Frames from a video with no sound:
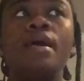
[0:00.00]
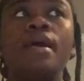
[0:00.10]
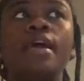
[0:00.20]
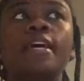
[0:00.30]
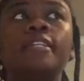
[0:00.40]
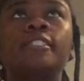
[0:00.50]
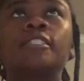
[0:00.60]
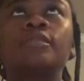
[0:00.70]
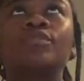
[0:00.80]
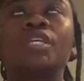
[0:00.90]

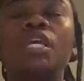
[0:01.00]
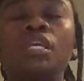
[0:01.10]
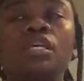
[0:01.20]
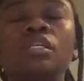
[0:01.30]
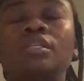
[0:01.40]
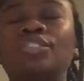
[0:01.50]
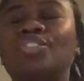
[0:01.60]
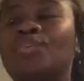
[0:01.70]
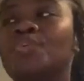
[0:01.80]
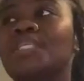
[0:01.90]
And Kenya
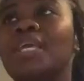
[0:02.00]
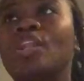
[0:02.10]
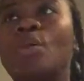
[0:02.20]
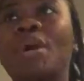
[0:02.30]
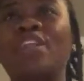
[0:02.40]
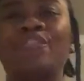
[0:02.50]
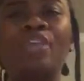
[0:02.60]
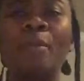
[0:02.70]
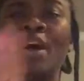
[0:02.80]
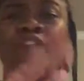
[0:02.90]
was getting on my nerve.
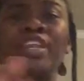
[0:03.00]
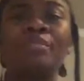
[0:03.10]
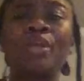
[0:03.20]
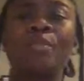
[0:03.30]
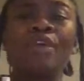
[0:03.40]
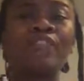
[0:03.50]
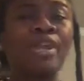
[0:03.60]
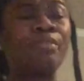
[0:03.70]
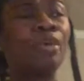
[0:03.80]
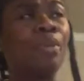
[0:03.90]
The both
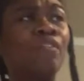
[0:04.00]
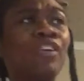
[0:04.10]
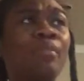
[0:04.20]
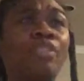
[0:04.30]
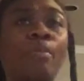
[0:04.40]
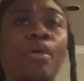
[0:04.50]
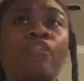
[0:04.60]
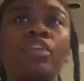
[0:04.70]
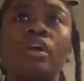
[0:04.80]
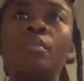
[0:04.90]

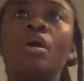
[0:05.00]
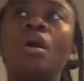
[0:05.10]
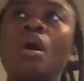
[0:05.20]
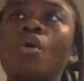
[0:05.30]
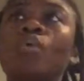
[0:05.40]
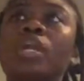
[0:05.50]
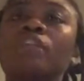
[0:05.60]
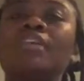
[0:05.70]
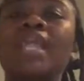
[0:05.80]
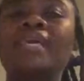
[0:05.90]
of them, or
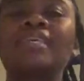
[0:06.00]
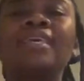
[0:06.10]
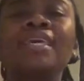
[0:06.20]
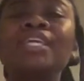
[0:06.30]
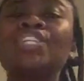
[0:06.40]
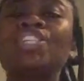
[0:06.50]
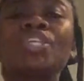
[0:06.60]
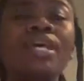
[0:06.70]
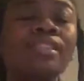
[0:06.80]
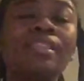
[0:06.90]
whatever. Like, Kenya,
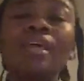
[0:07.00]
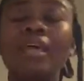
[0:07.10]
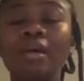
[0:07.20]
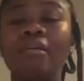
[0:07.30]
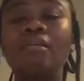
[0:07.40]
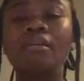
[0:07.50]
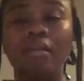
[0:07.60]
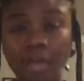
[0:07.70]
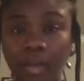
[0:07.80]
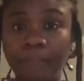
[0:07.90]
shut the hell
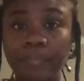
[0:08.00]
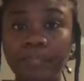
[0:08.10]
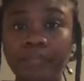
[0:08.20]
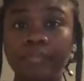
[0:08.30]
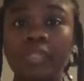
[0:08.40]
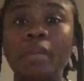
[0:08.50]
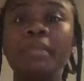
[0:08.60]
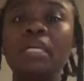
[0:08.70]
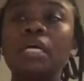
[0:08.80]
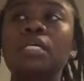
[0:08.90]
up.
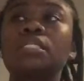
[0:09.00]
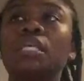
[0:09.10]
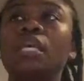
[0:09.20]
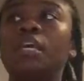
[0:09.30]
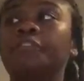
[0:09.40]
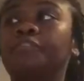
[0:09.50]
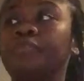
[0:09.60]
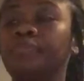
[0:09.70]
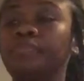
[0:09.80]
Because if